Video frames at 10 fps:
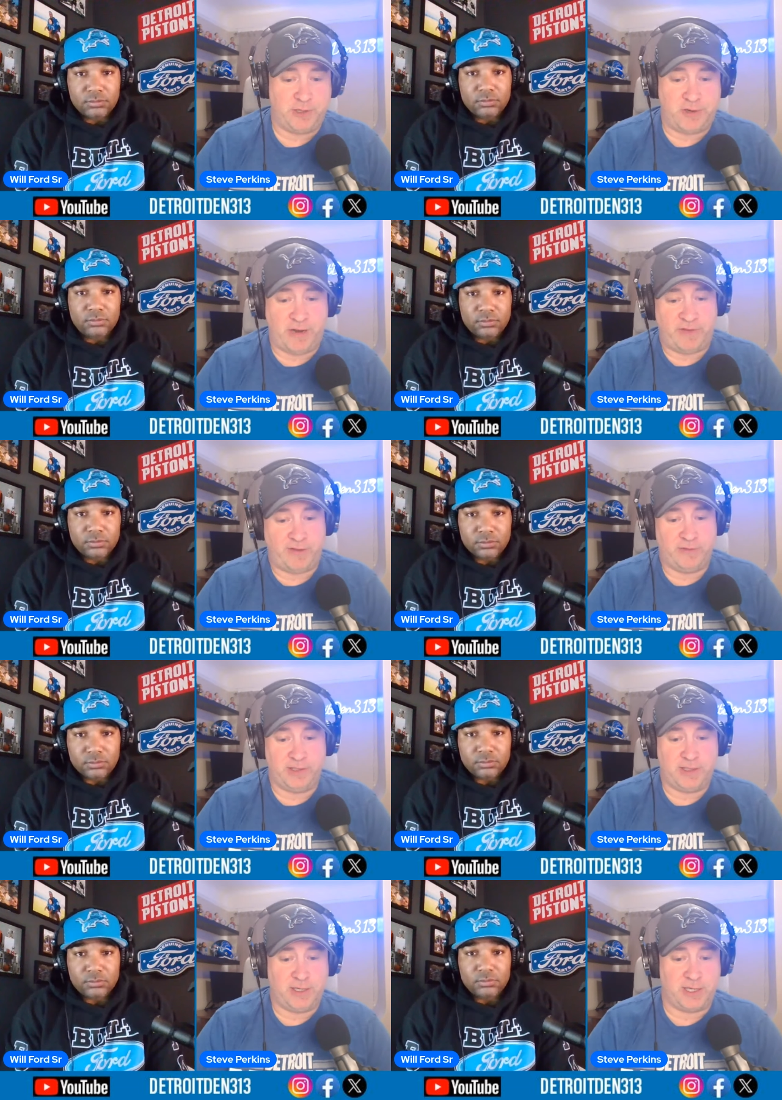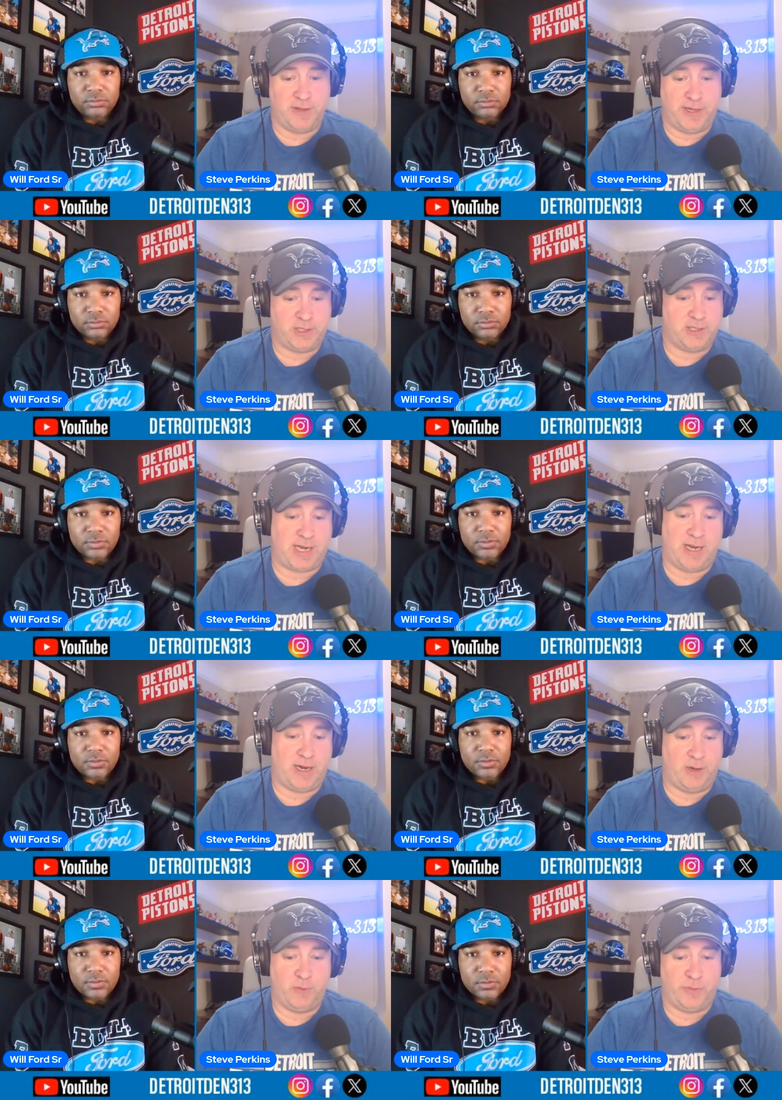Speaker 1: drive off with a touchdown. That's just kind of
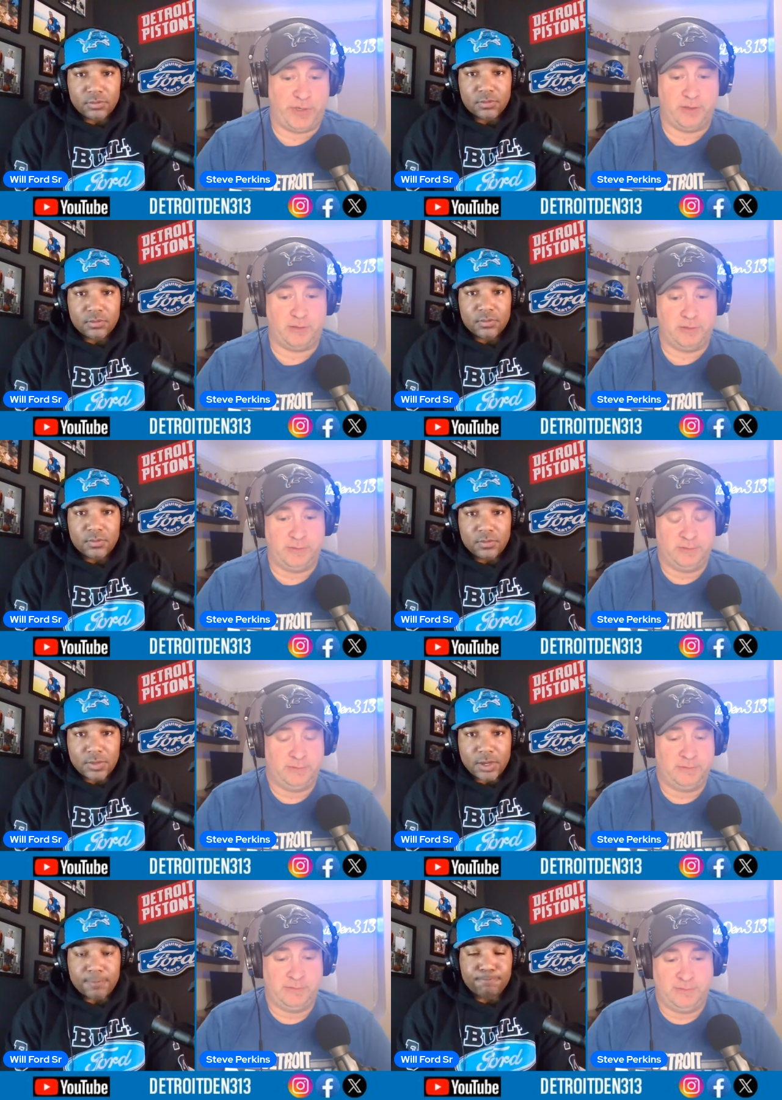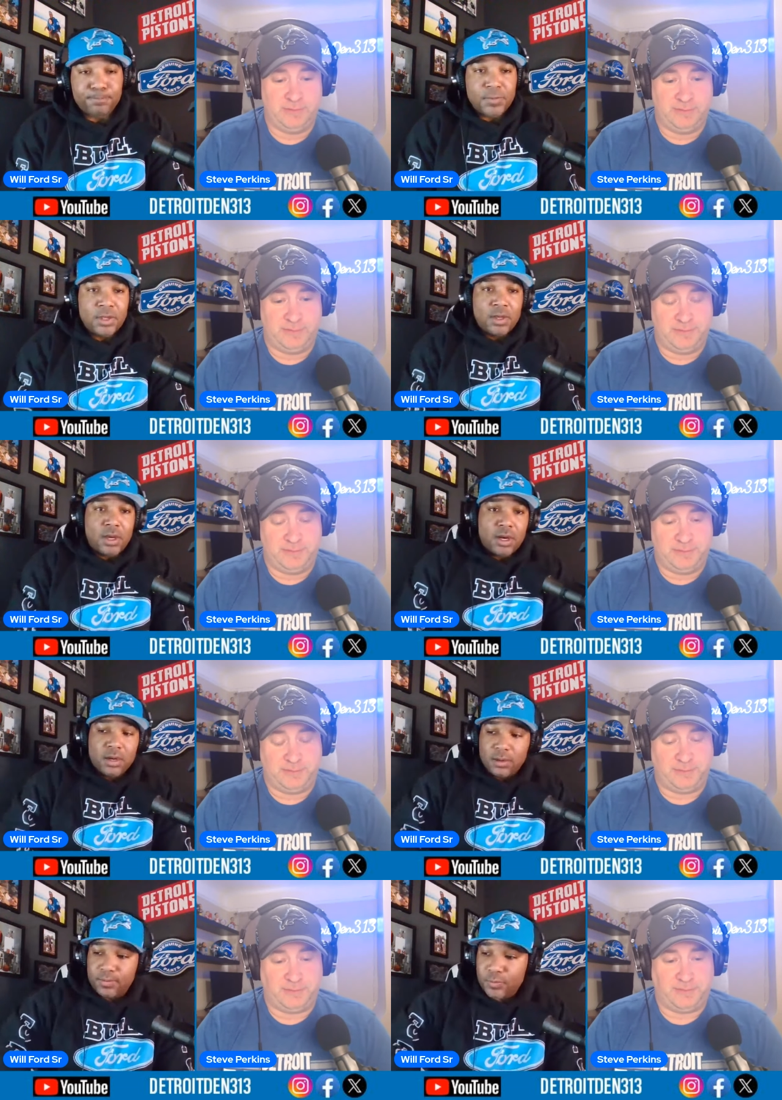how we're built. Yeah.
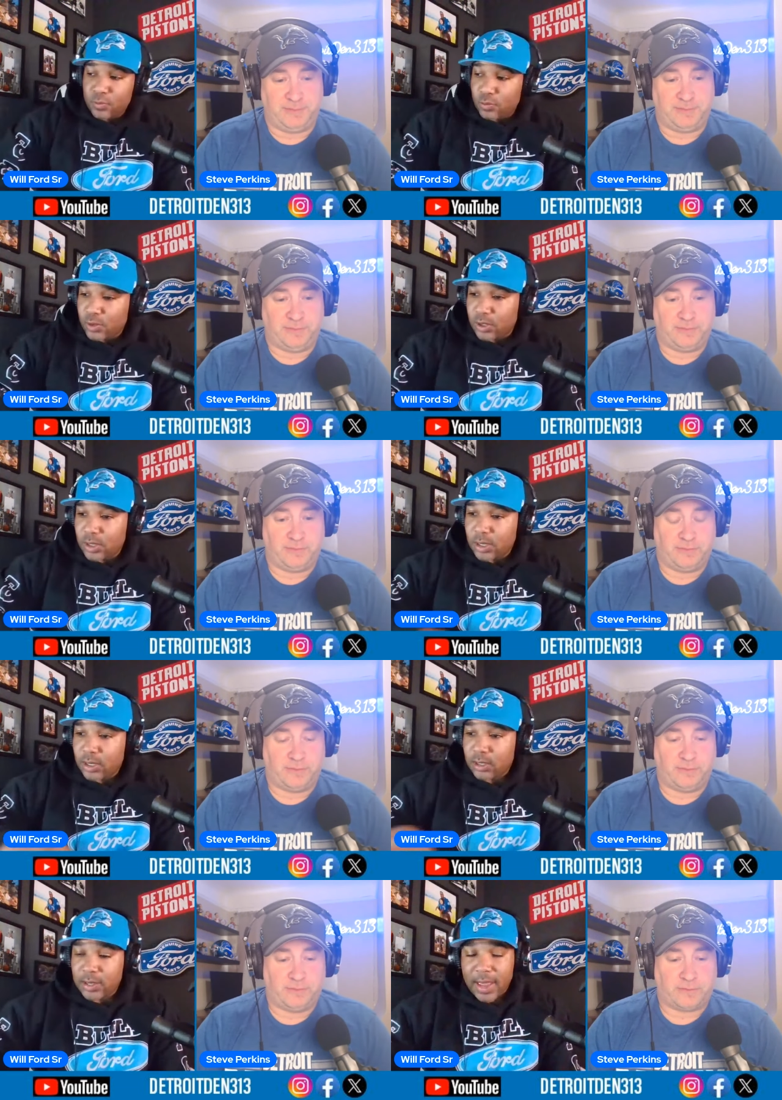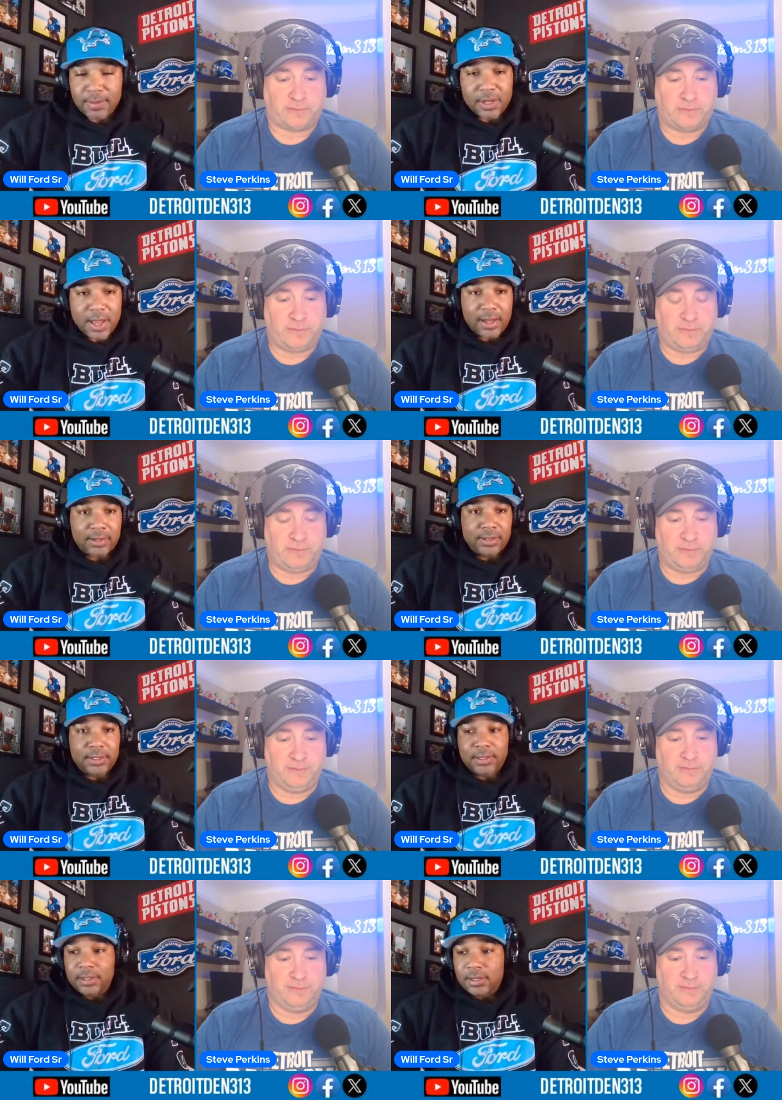Um,
Speaker 2: uh, Ladd
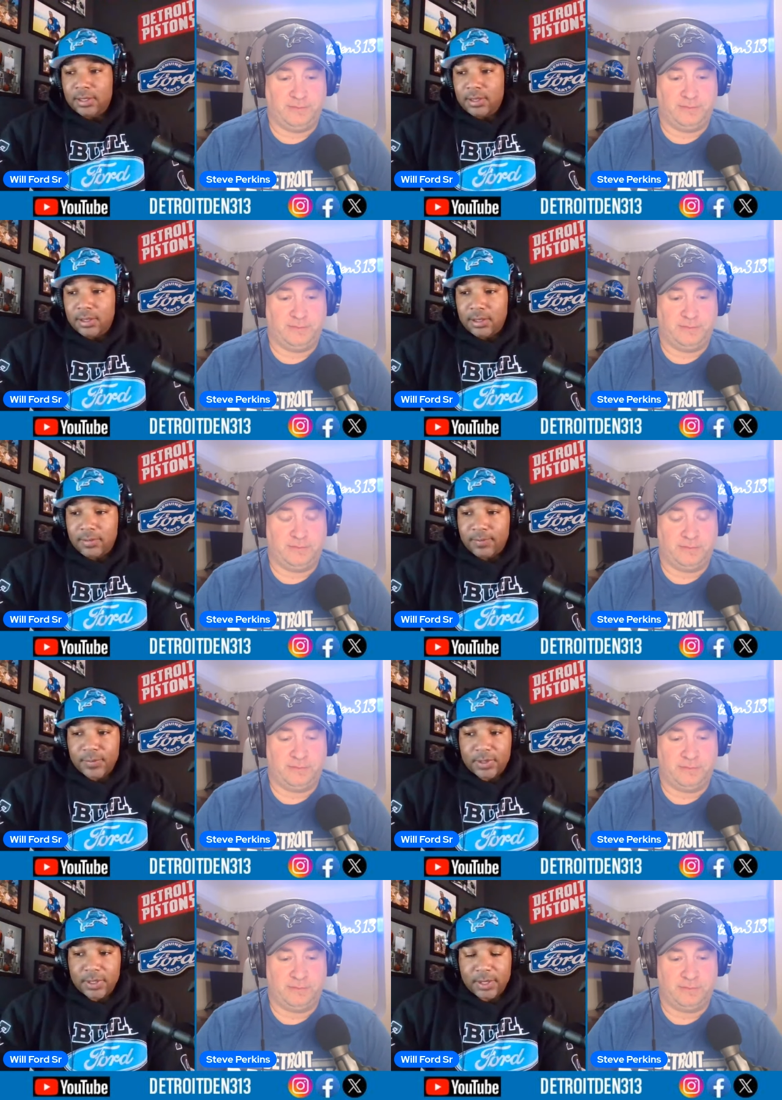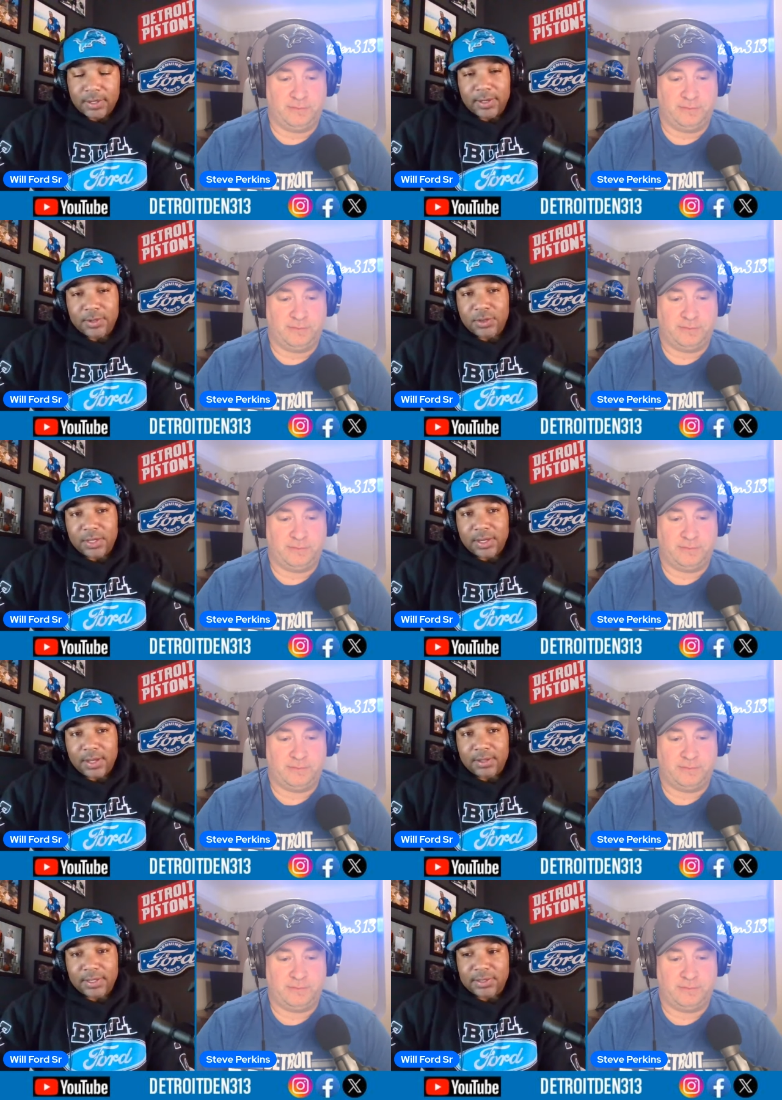McConkey, the, another thing
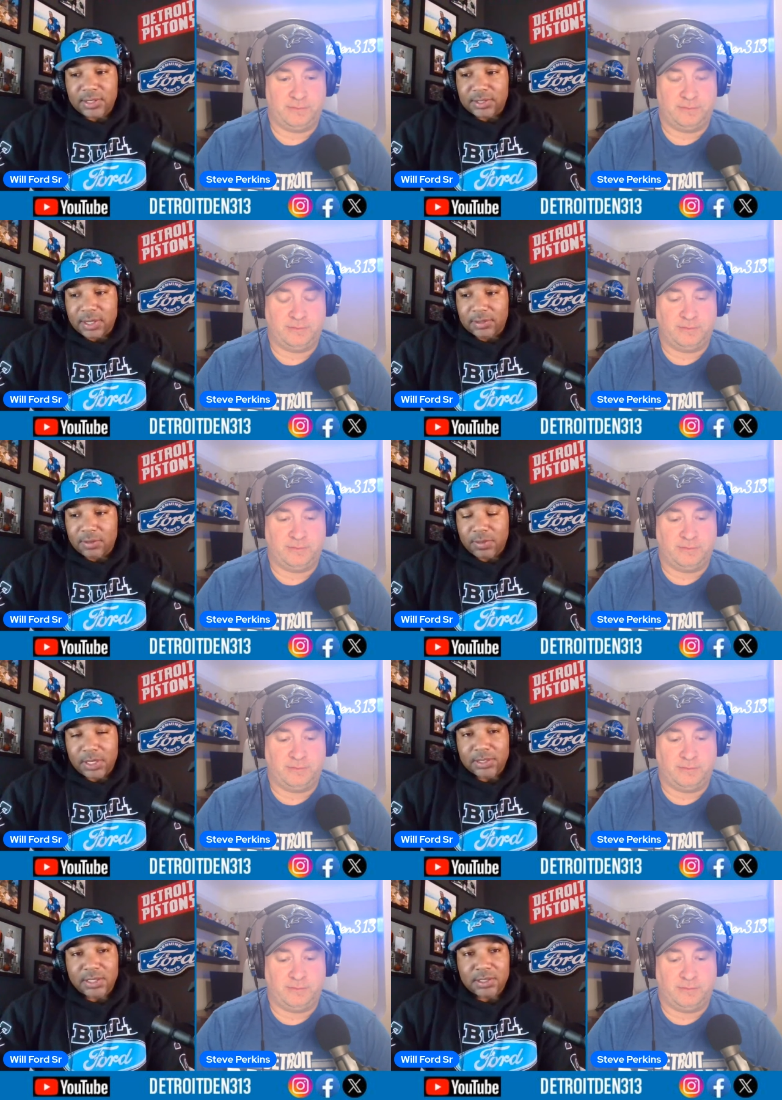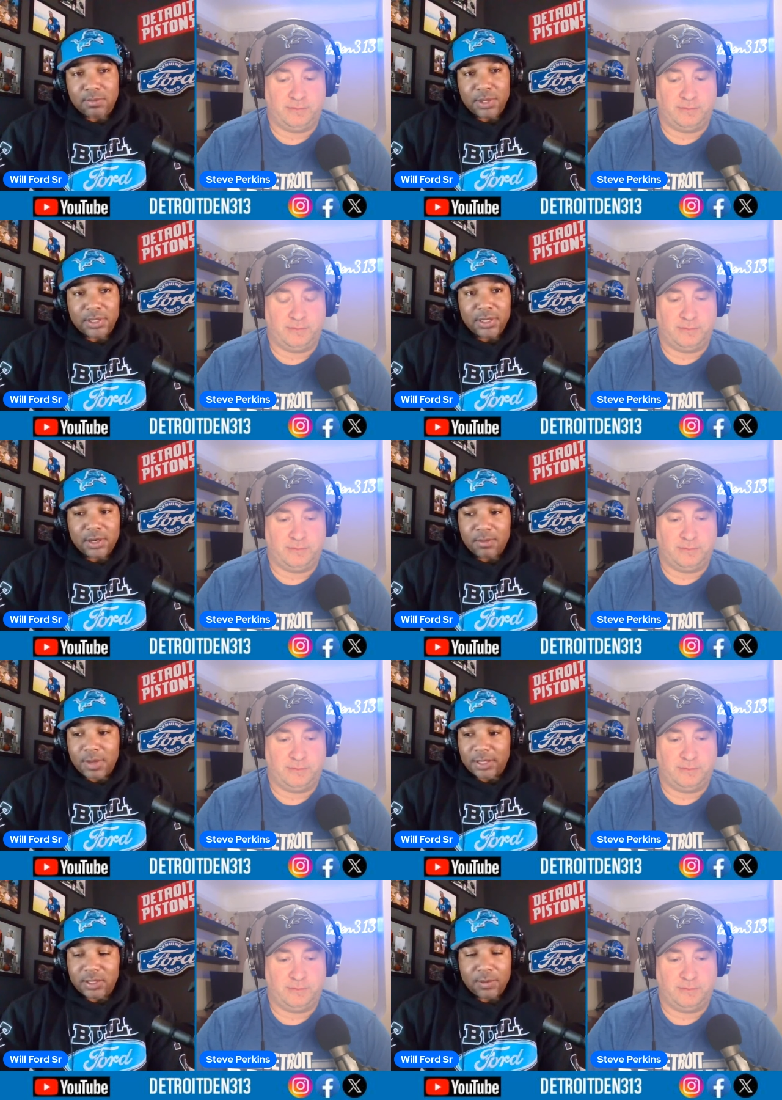that, that sticks out to me is his ability to
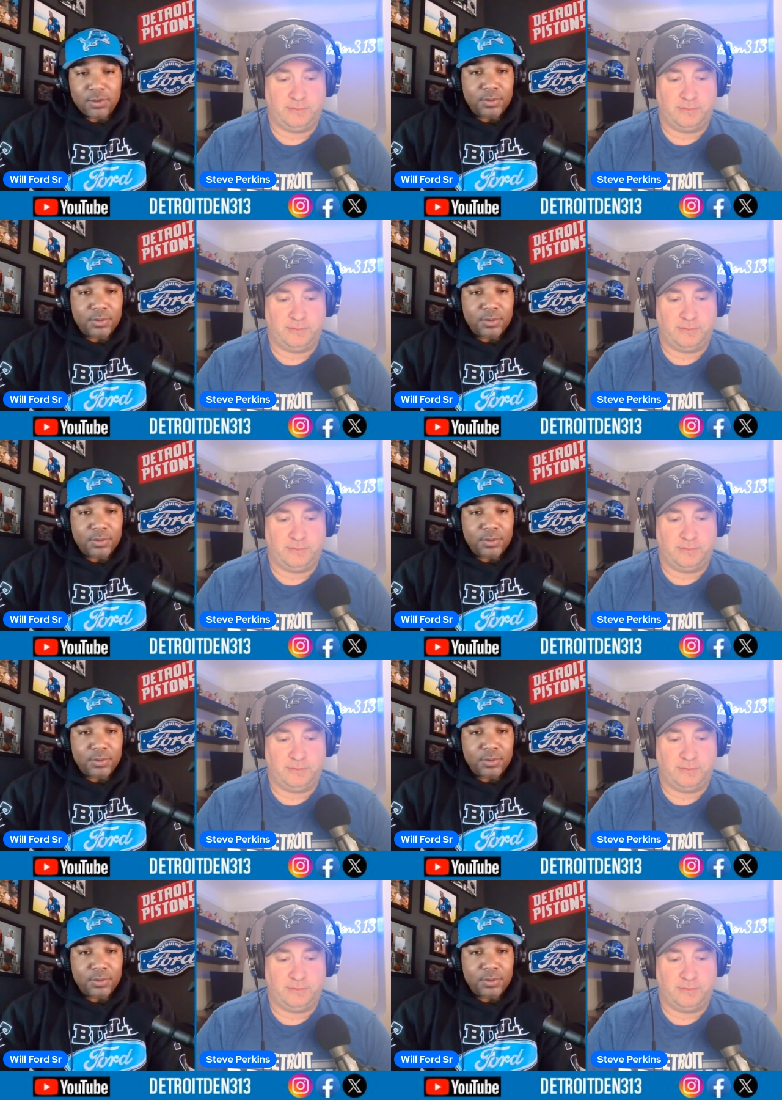make double